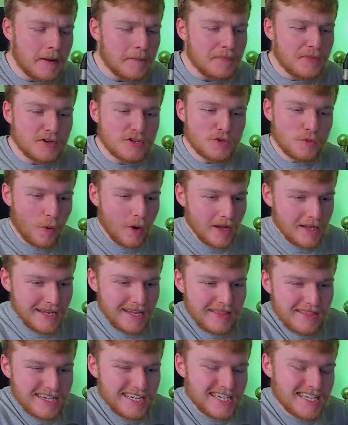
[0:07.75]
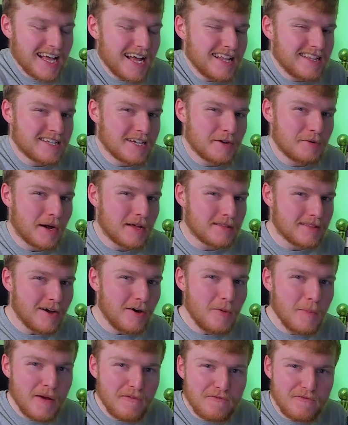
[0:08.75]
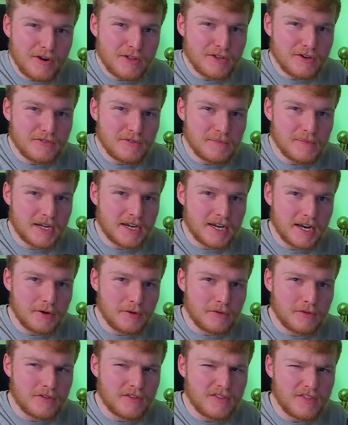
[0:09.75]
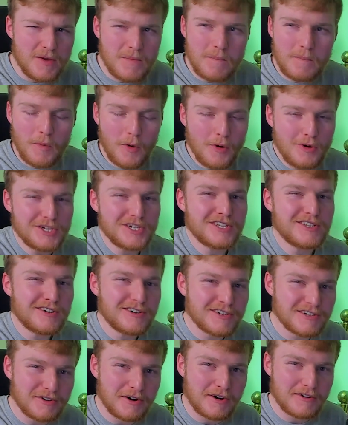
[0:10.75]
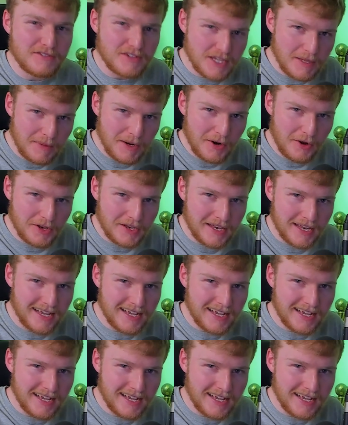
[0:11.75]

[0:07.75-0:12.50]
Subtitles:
there's one that stands out a little bit further from the crowd that most are sort of sleeping on.